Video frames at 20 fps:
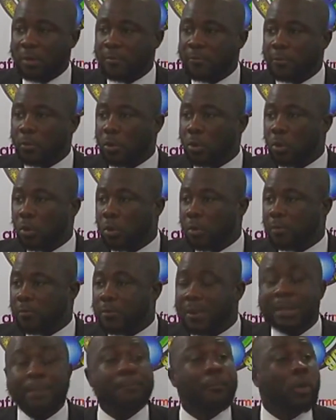for
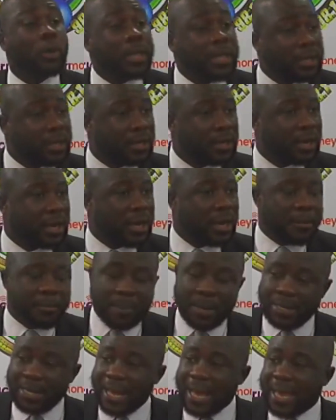spend money
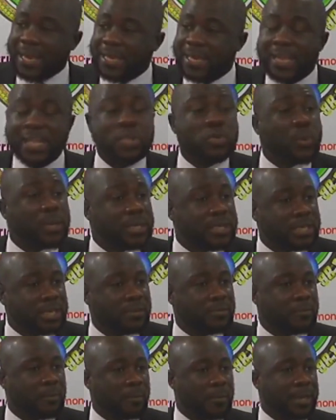for the IDA
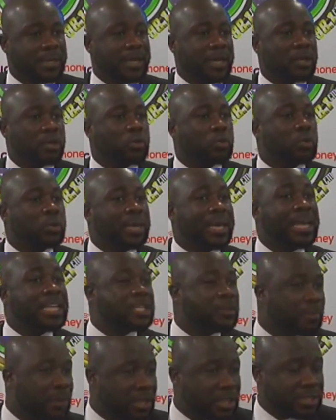20 for make them do the
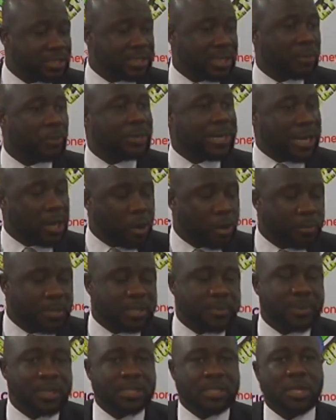8 bridges there on a
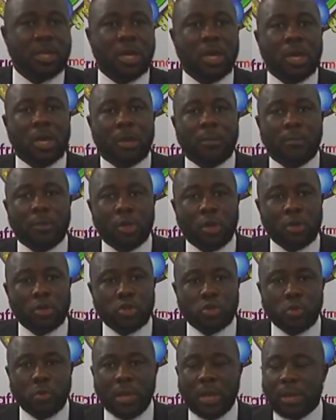commitment. But
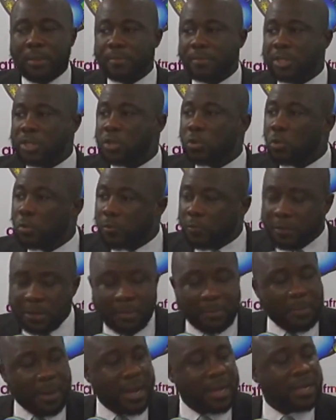also school
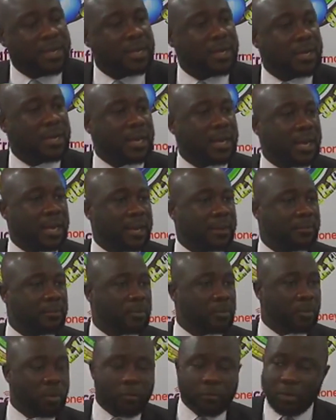feeding back.
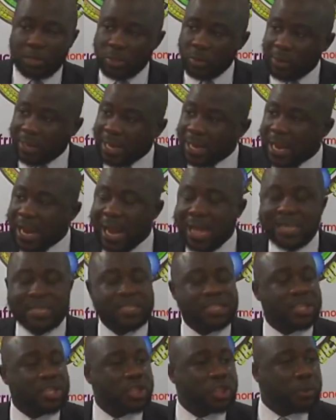Obviously they get
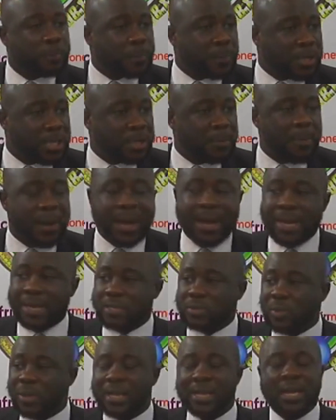grants. The GPE back
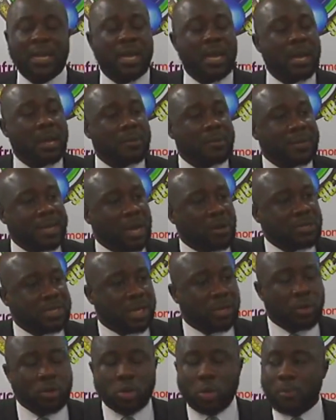as well. Now
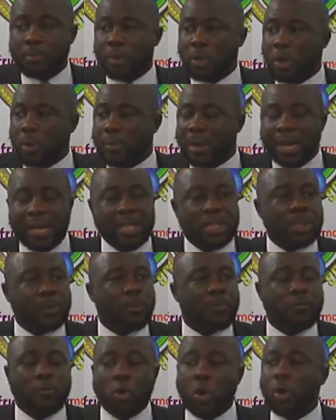Salon don't become
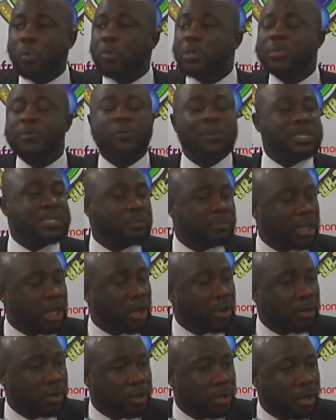eligible for almost 40
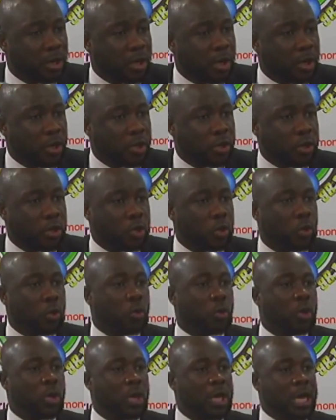million, you
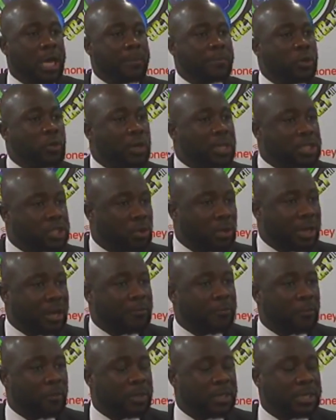know, US dollar
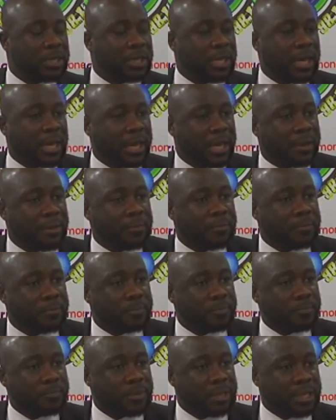for
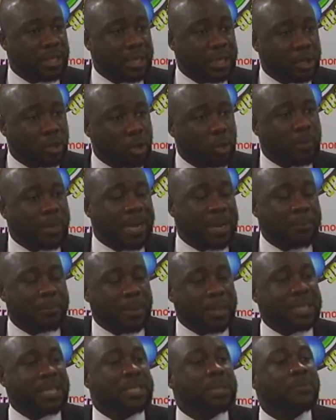the Global
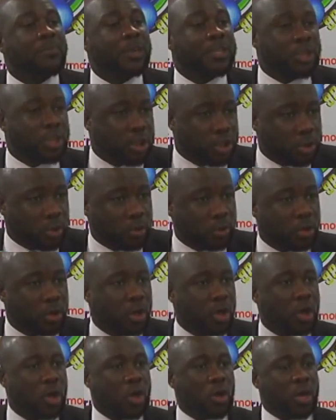Partnership for Education.
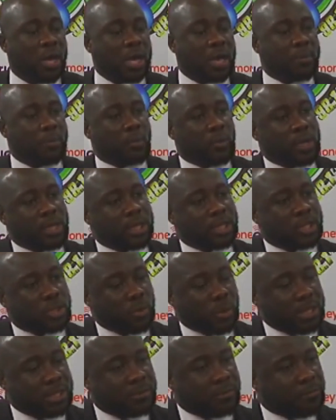We
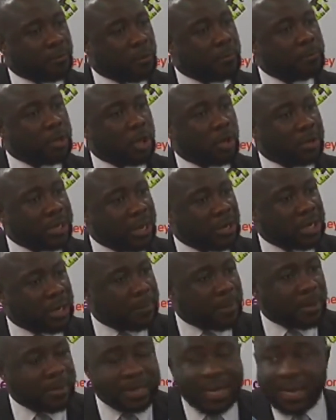24 million
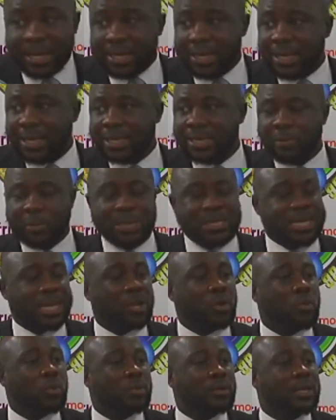roundabout that day. We
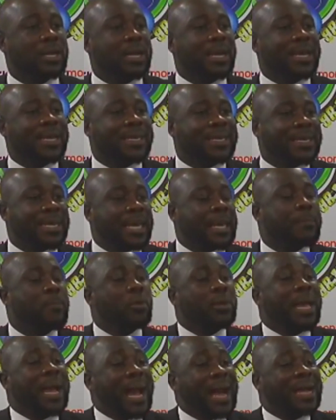Salon
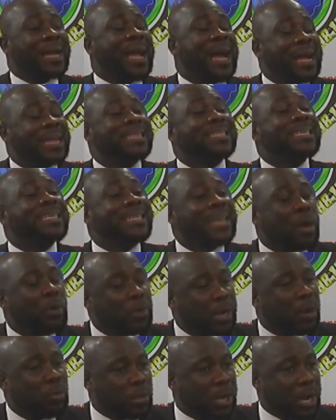able guarantee
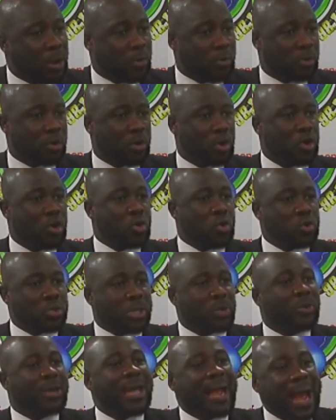now. Who's
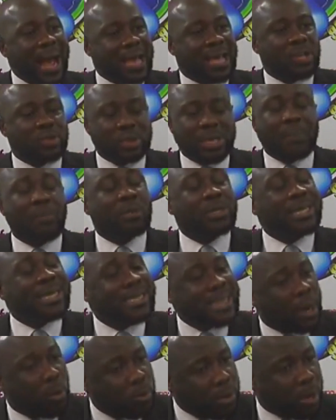Salon get access to that money
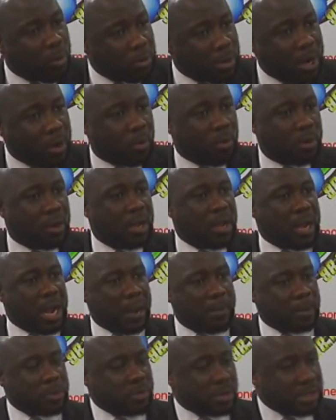now
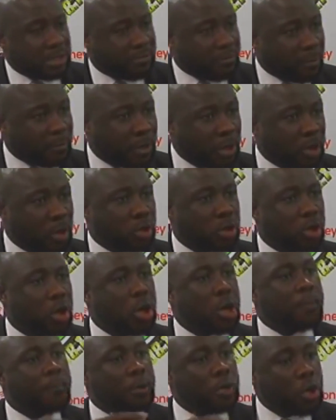about 24 million.
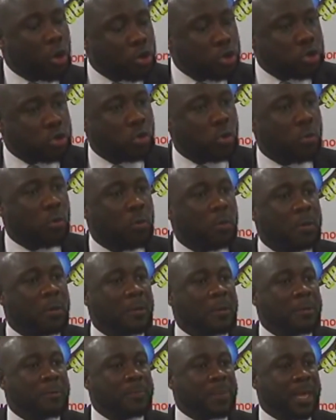But also
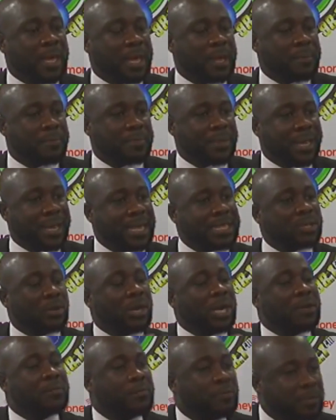then get
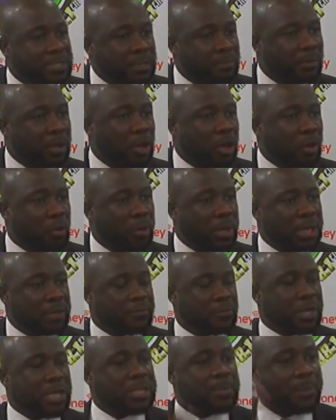all that 50 million away.
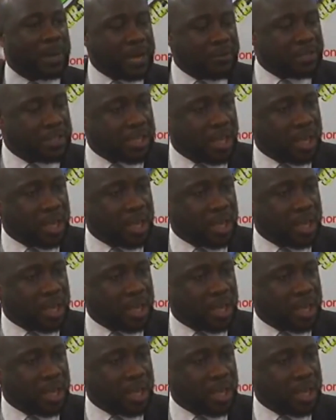If you get the private